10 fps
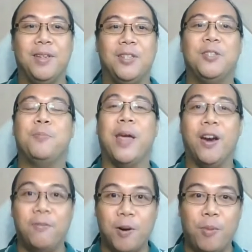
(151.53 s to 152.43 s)

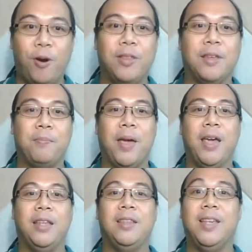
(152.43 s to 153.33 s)
spared from all the
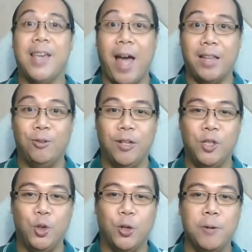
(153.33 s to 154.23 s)
pain he had to
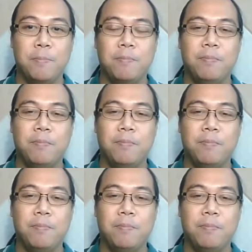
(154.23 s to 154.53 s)
endure,